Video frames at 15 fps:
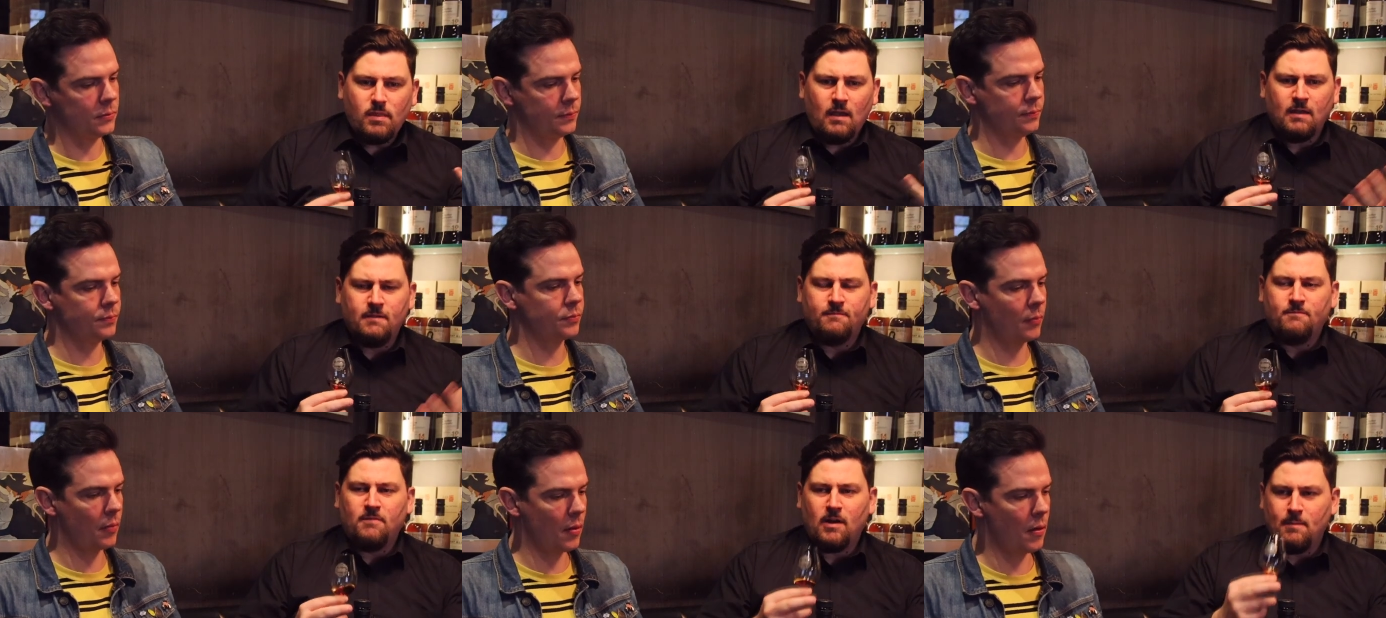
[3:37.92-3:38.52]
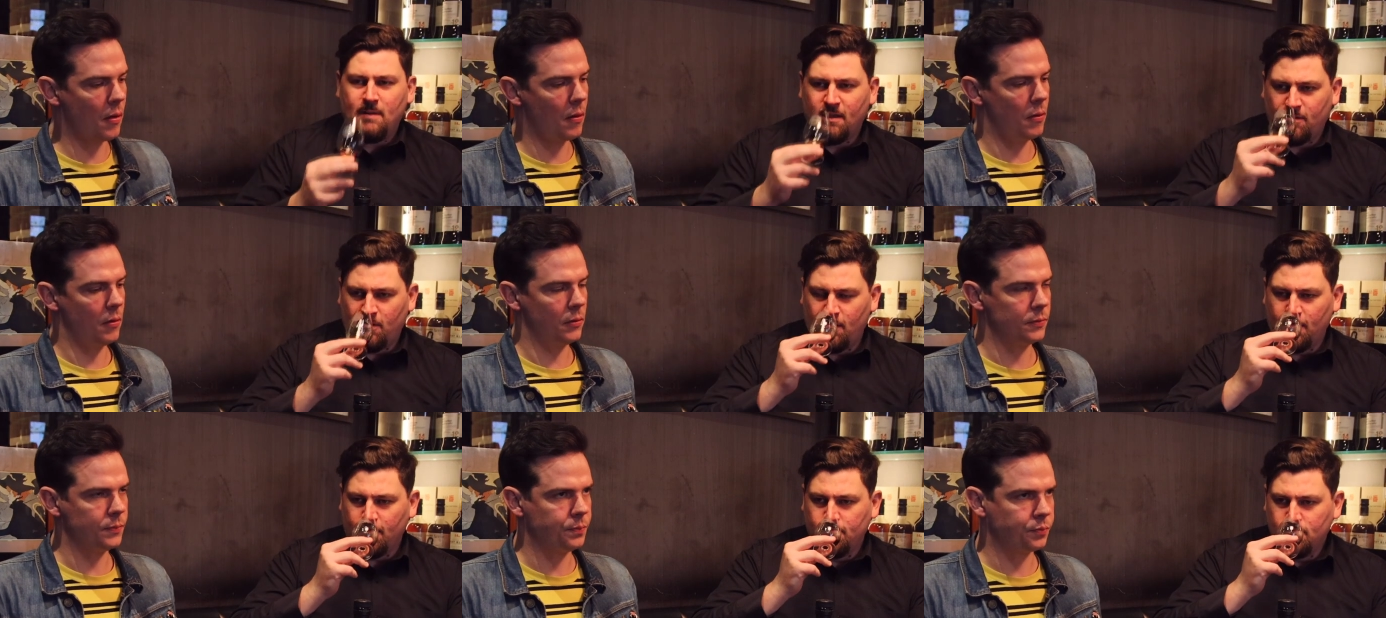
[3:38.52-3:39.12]
Speaker 1: and very mouth
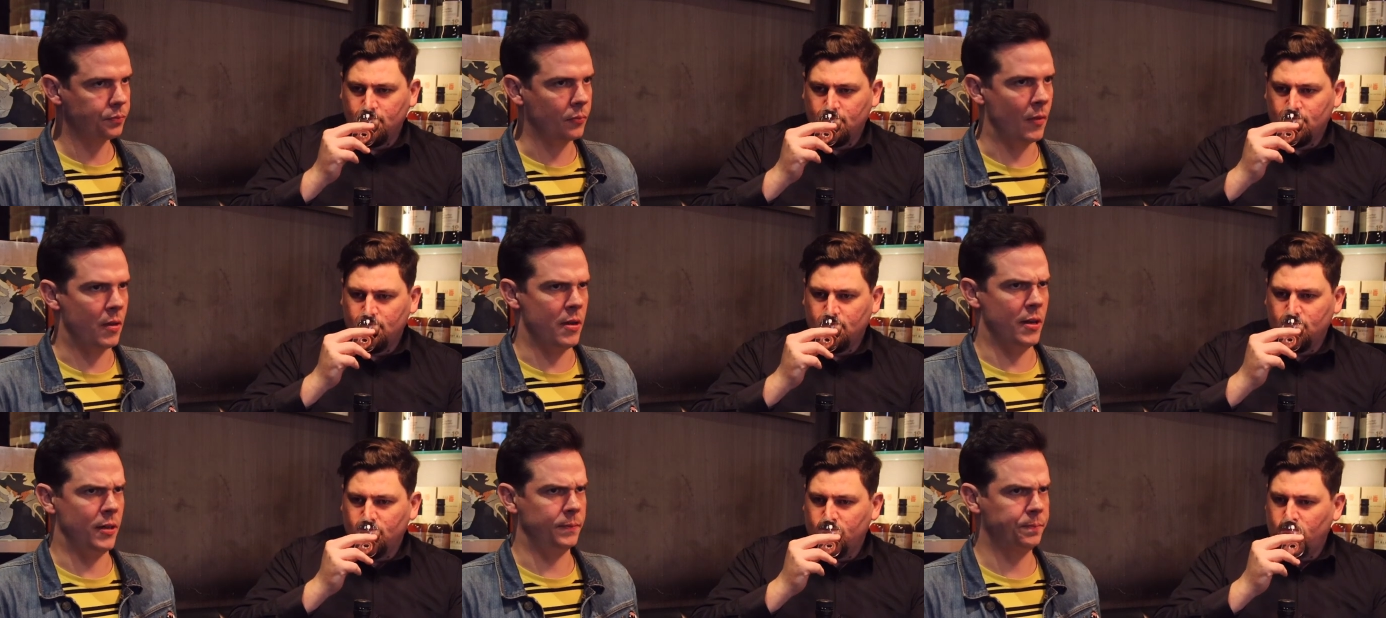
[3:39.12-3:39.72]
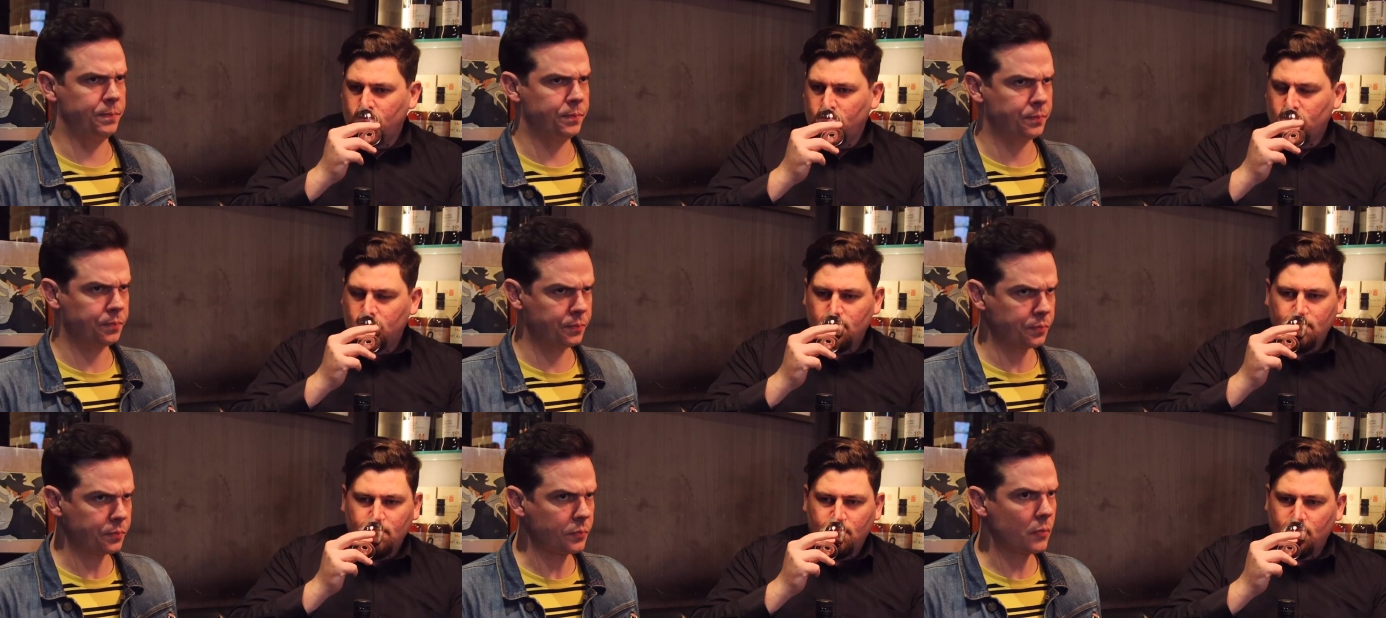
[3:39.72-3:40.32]
coating. Yeah.
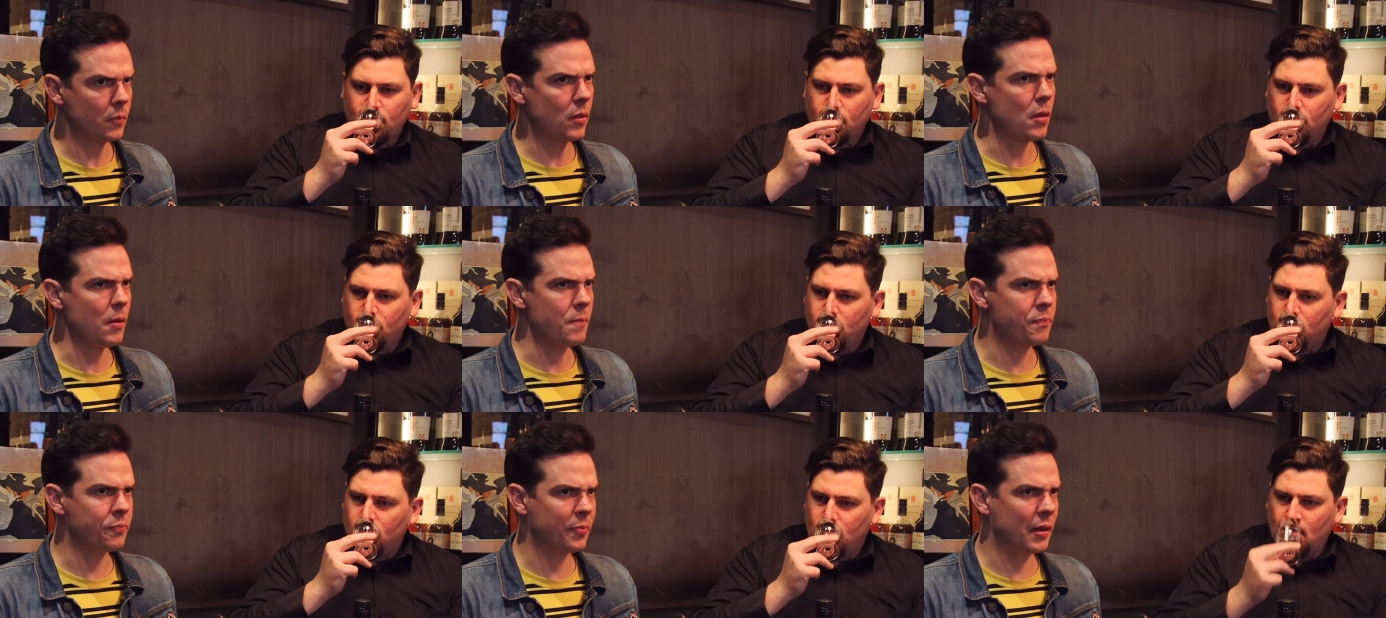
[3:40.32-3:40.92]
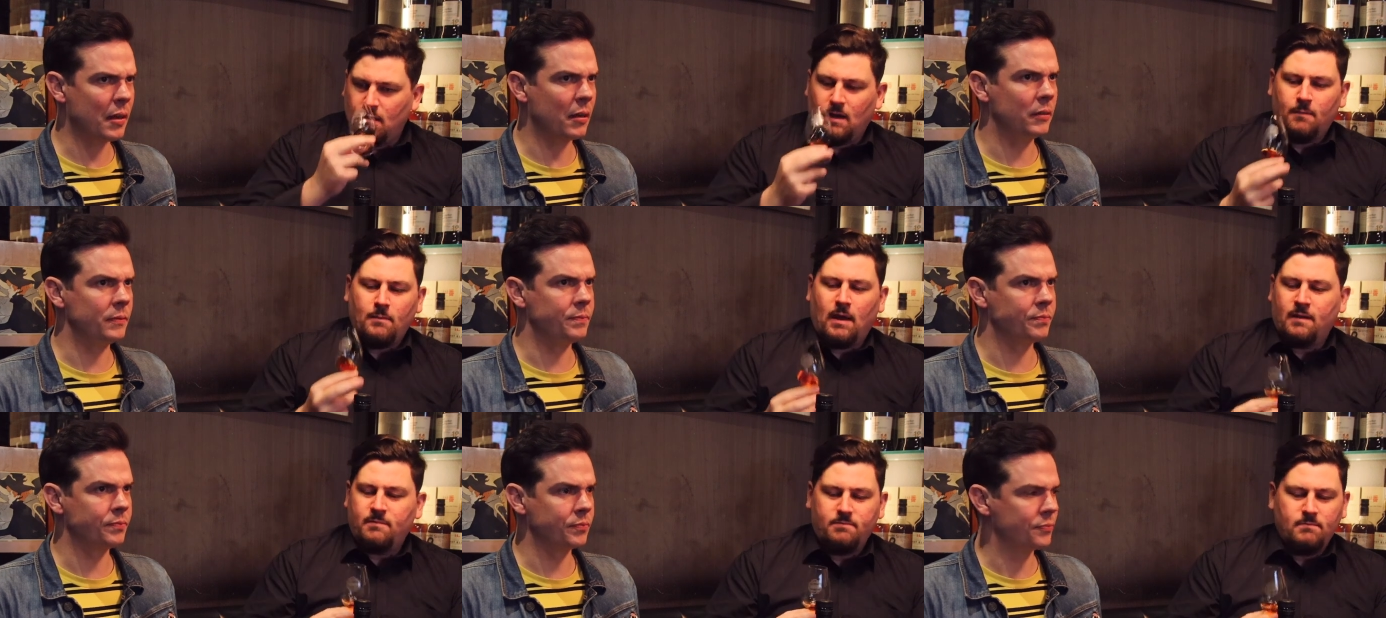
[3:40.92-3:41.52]

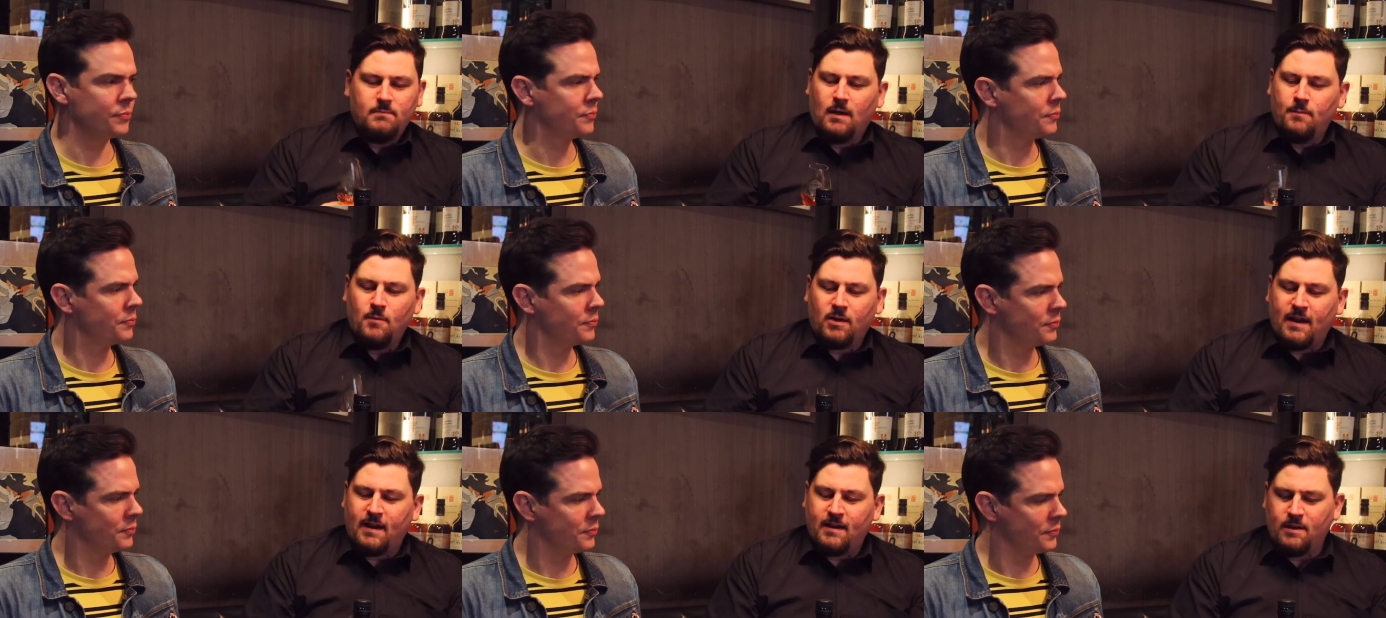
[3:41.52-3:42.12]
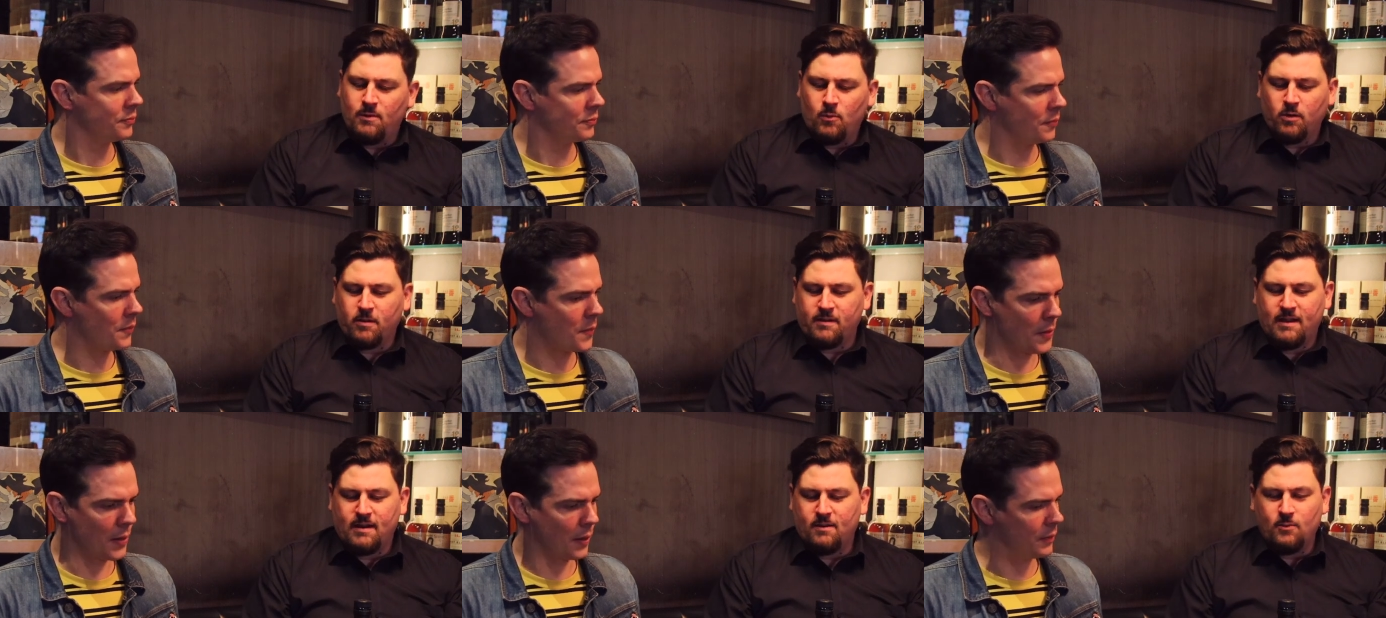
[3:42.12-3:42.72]
I'm not going to add any water
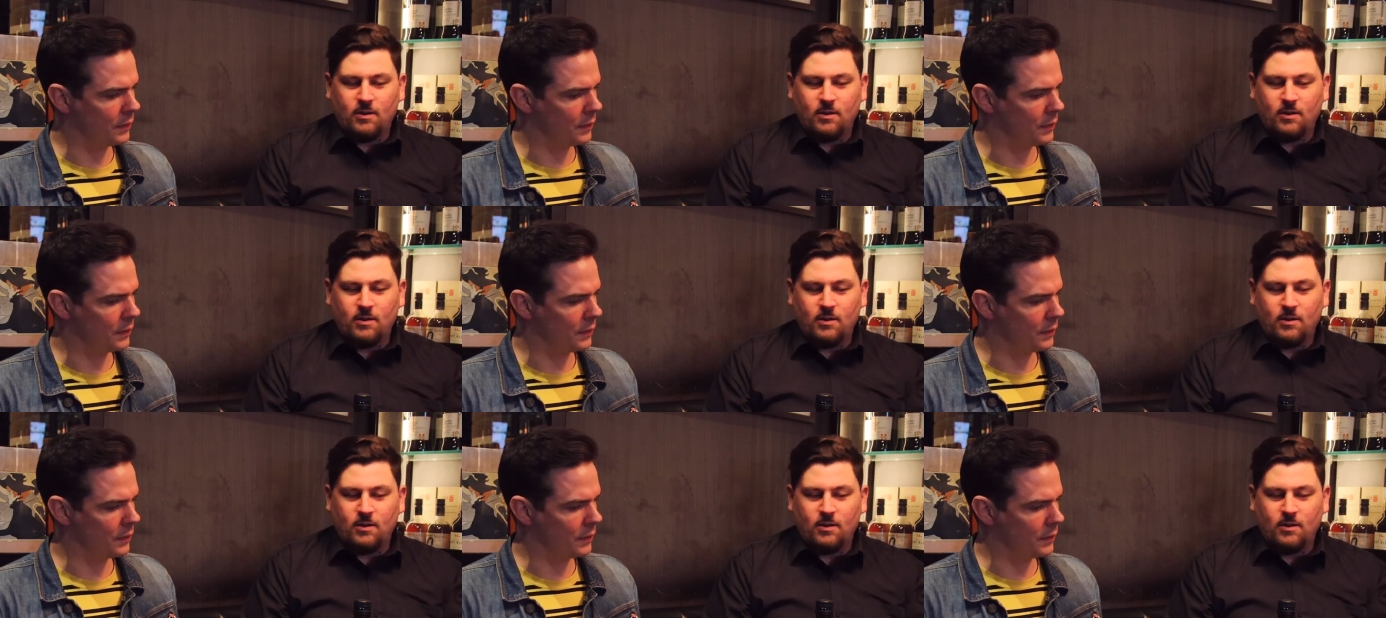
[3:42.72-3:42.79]
to that.